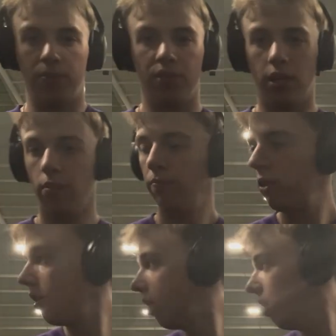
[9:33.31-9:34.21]
I'm saying.
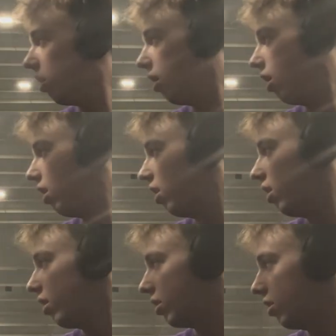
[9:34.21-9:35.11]

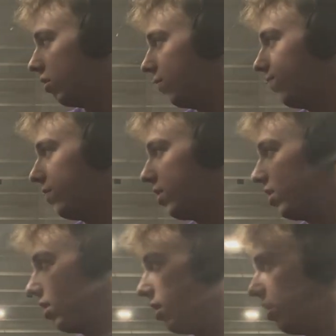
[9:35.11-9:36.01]
You know,
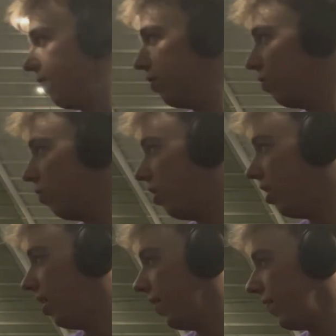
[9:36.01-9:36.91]
you.
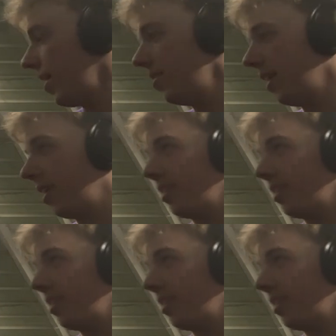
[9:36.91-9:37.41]
That's like